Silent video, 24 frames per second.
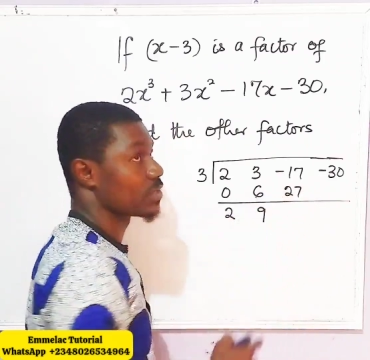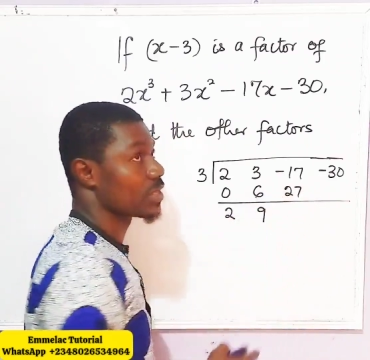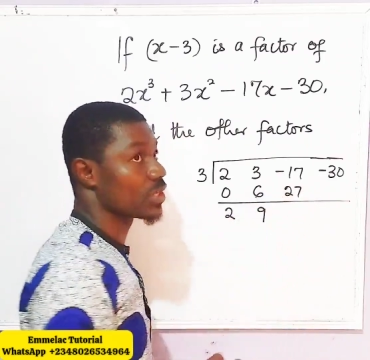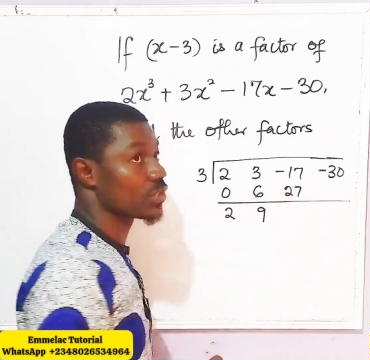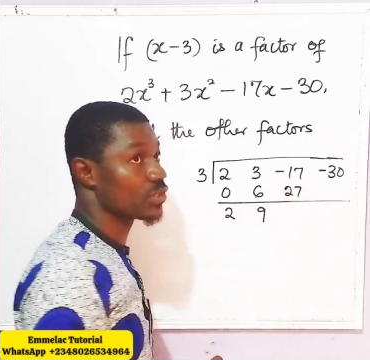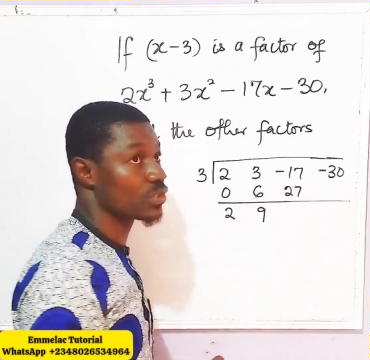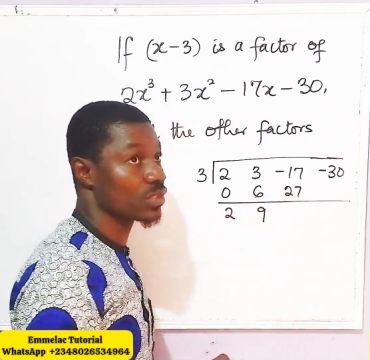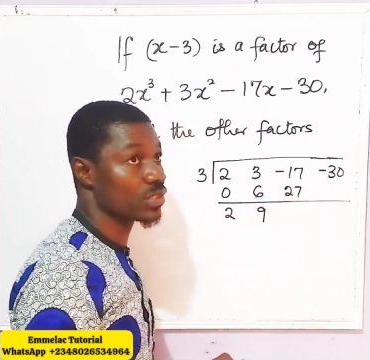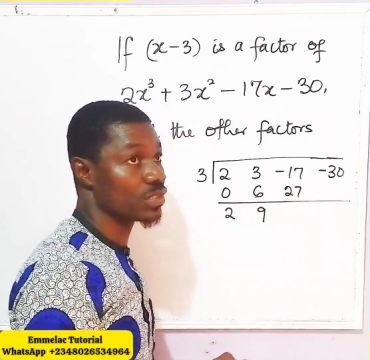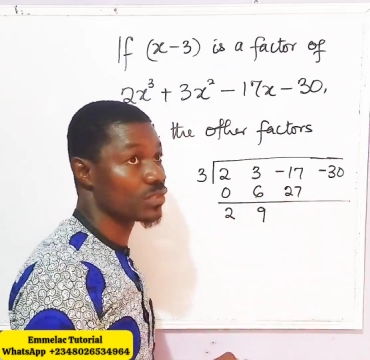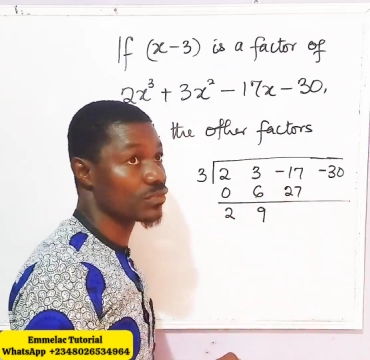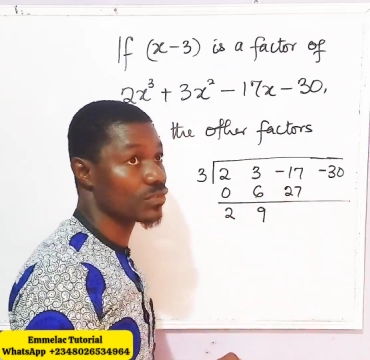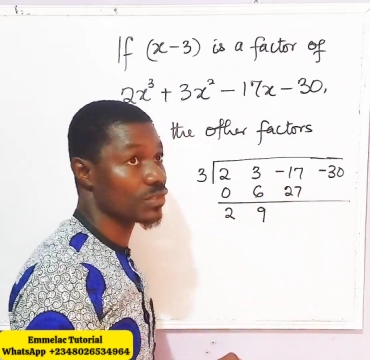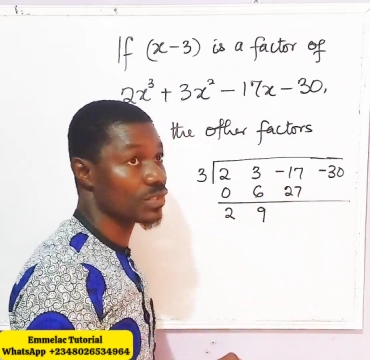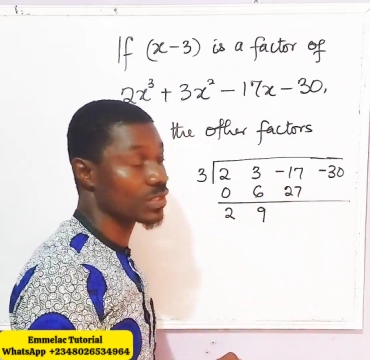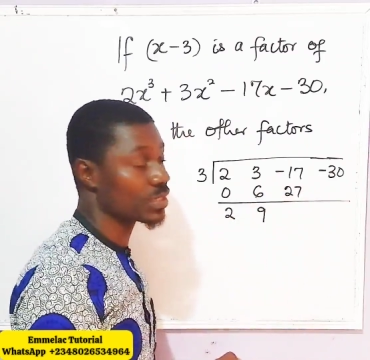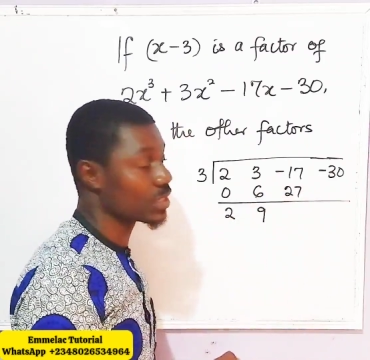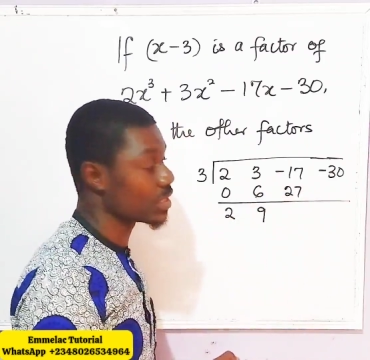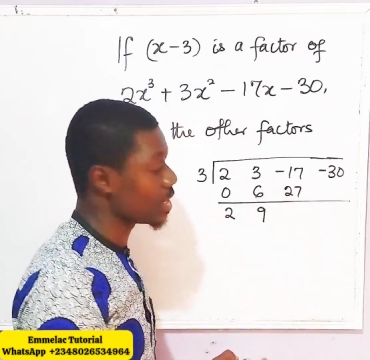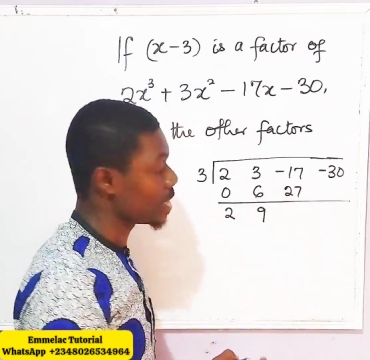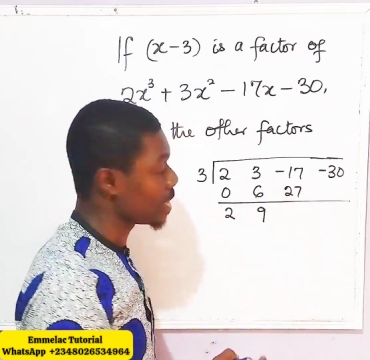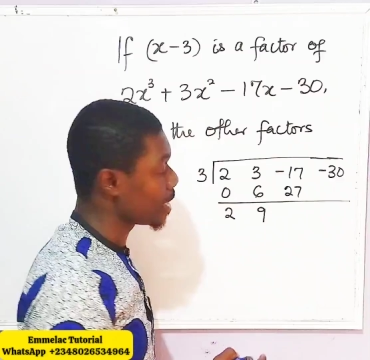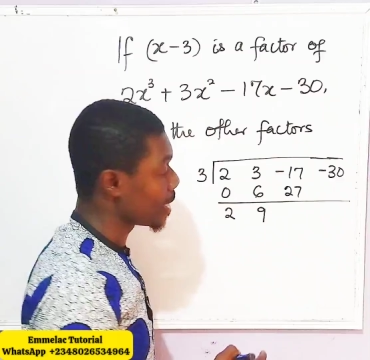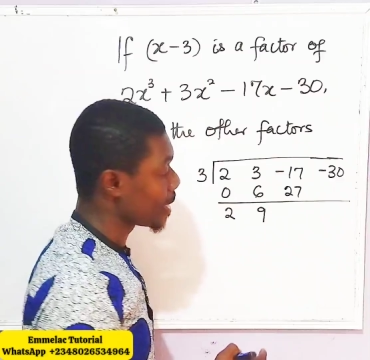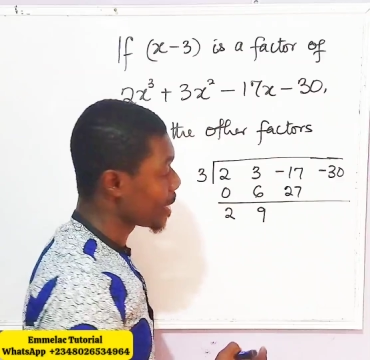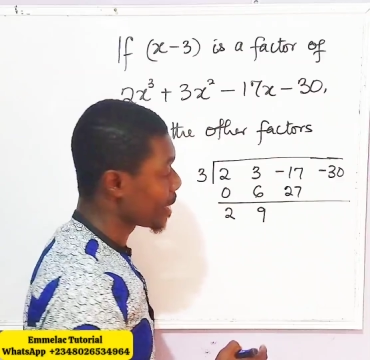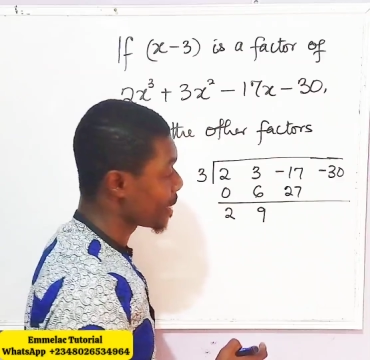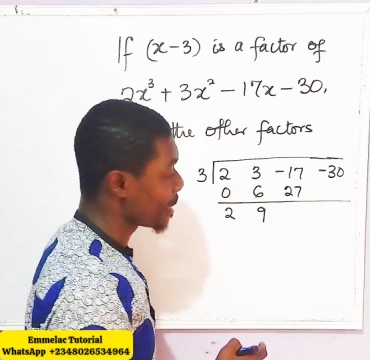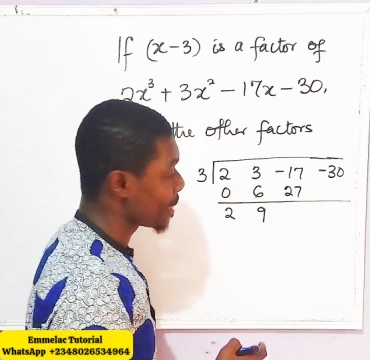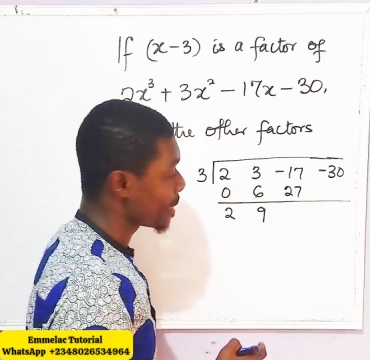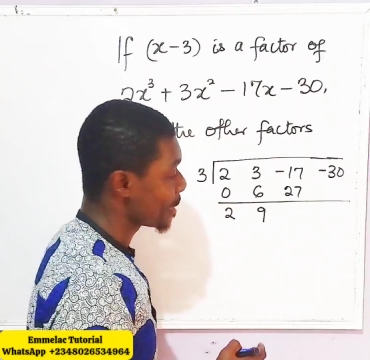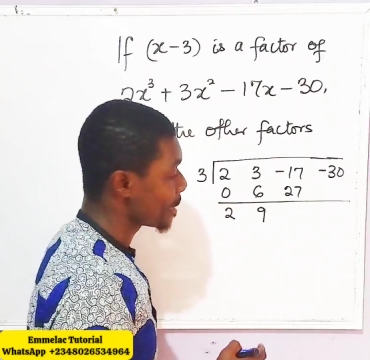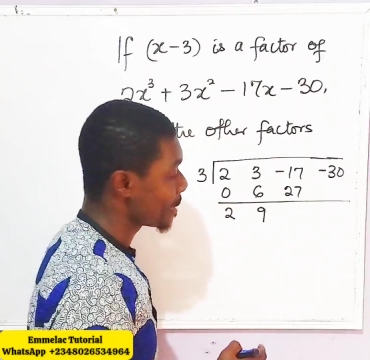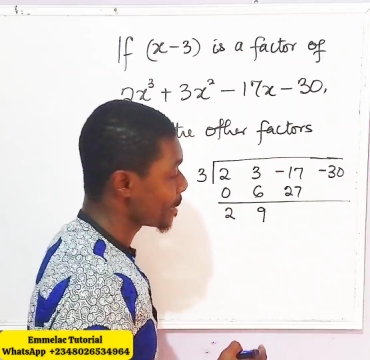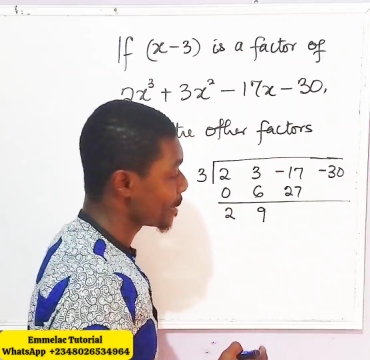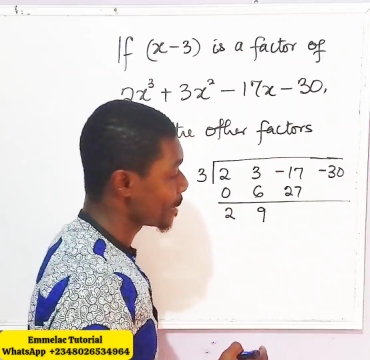that should give us
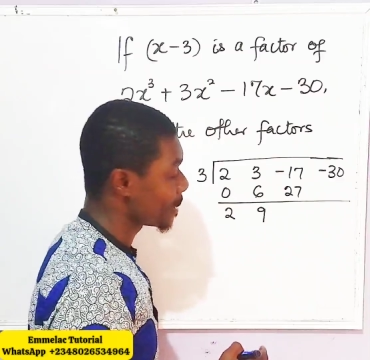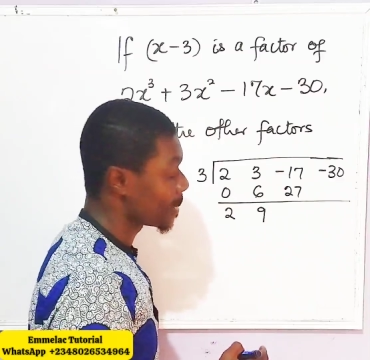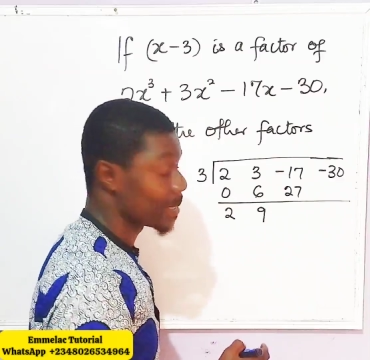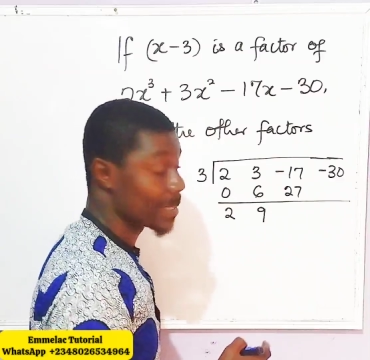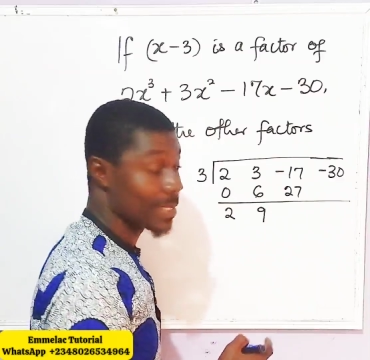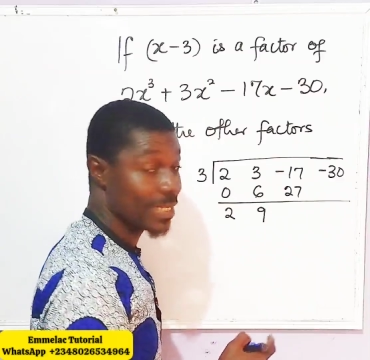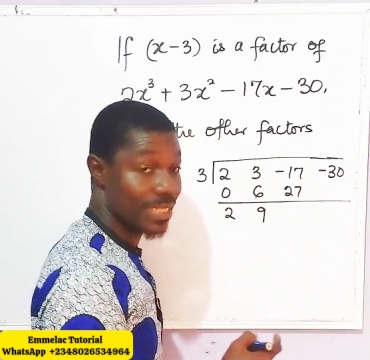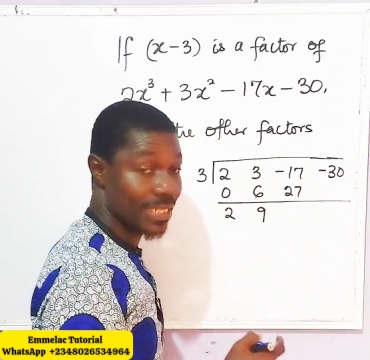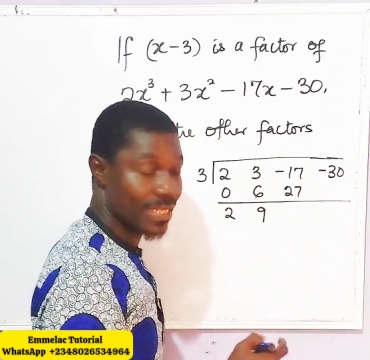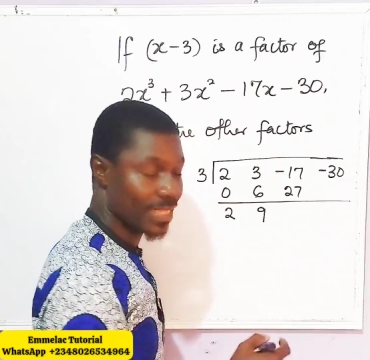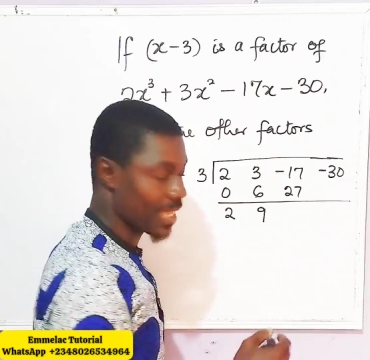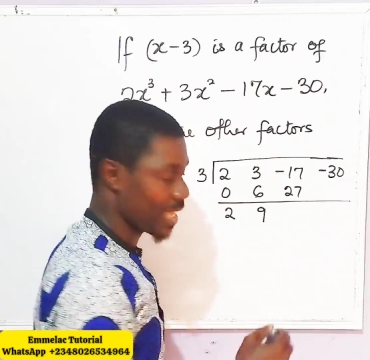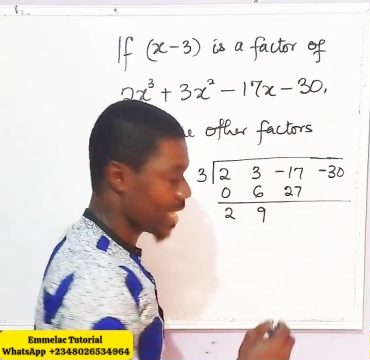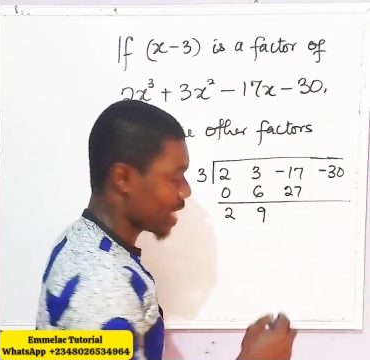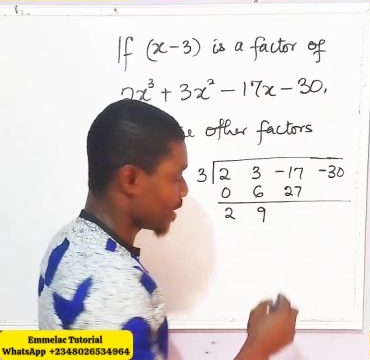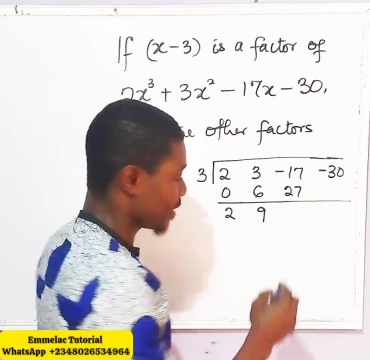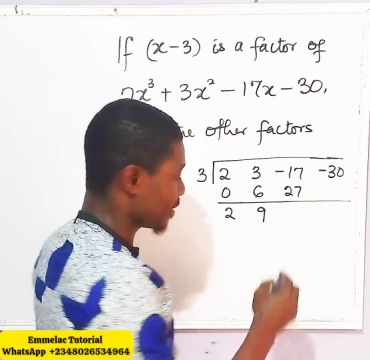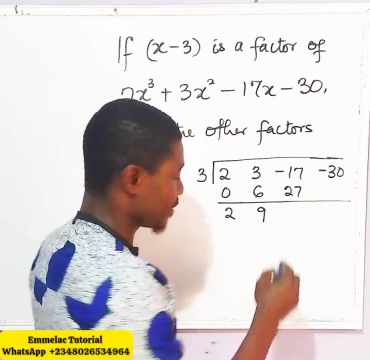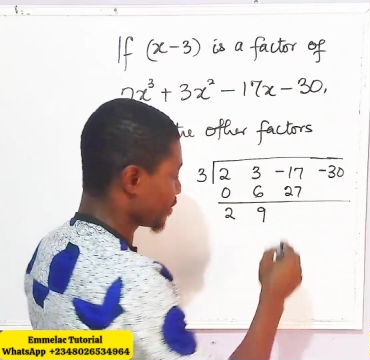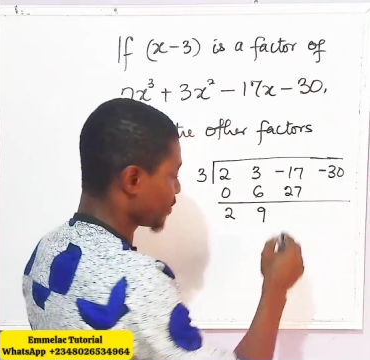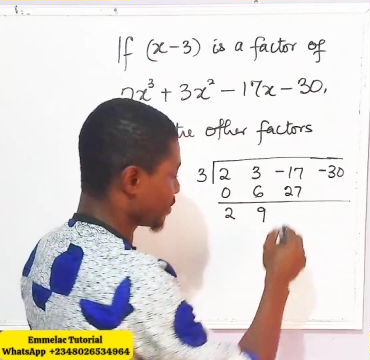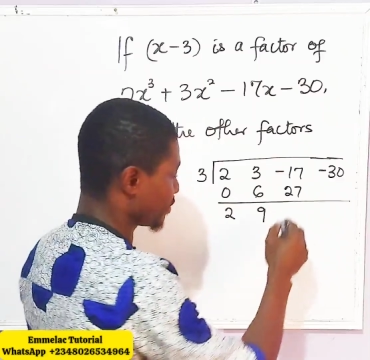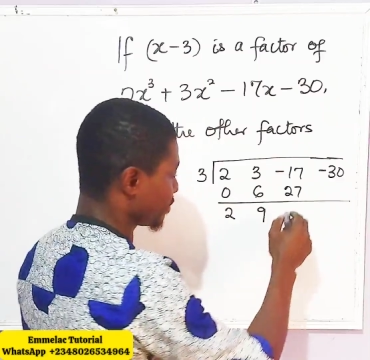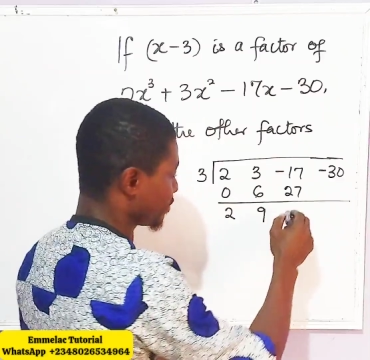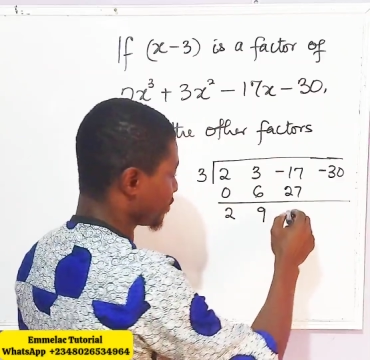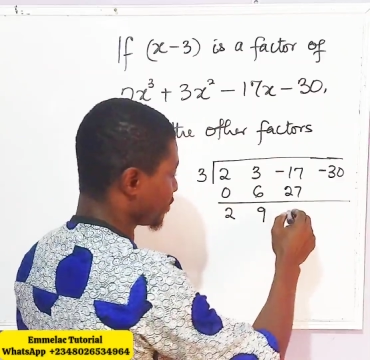10.